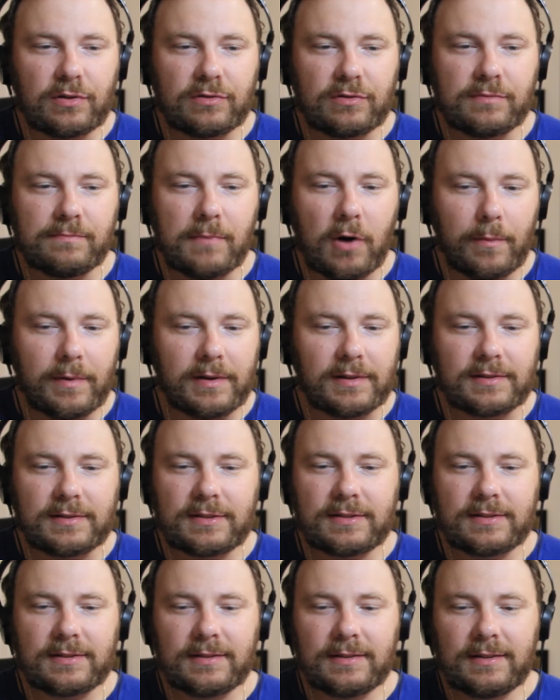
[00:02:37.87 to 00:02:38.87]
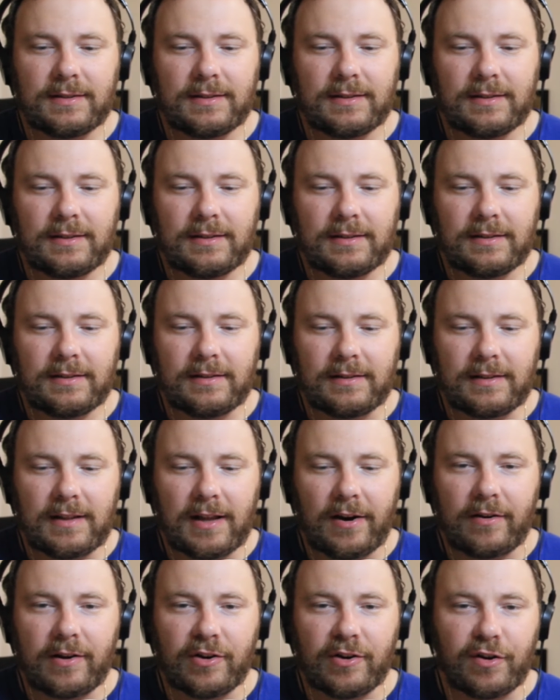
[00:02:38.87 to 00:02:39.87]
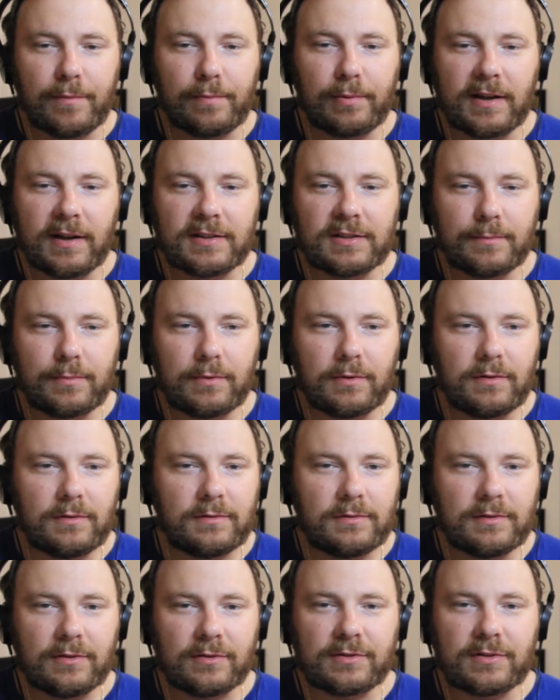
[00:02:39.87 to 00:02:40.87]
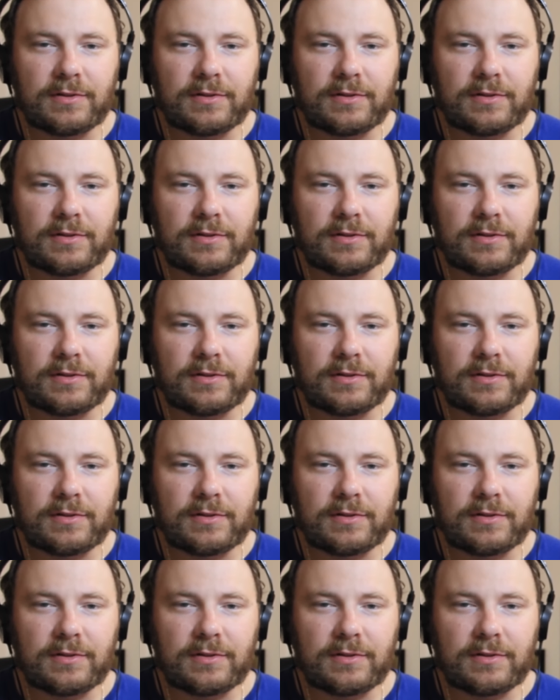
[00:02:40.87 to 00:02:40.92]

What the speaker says: moments, they're irreplaceable. They're so